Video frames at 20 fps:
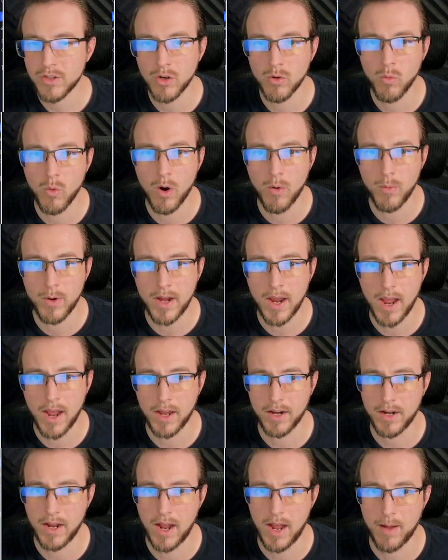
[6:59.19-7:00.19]
to what we
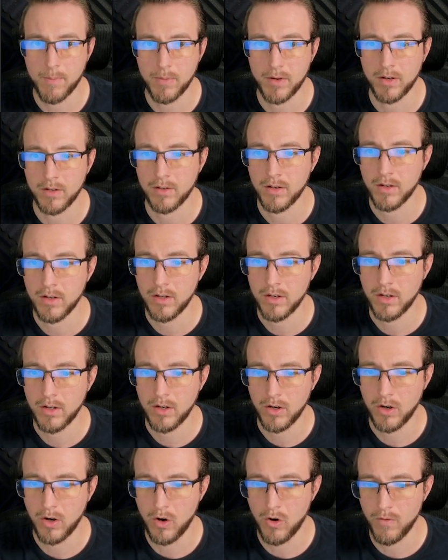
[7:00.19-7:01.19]
had happen
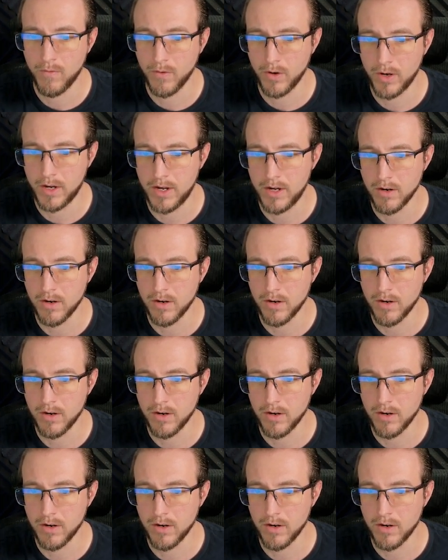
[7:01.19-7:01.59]
over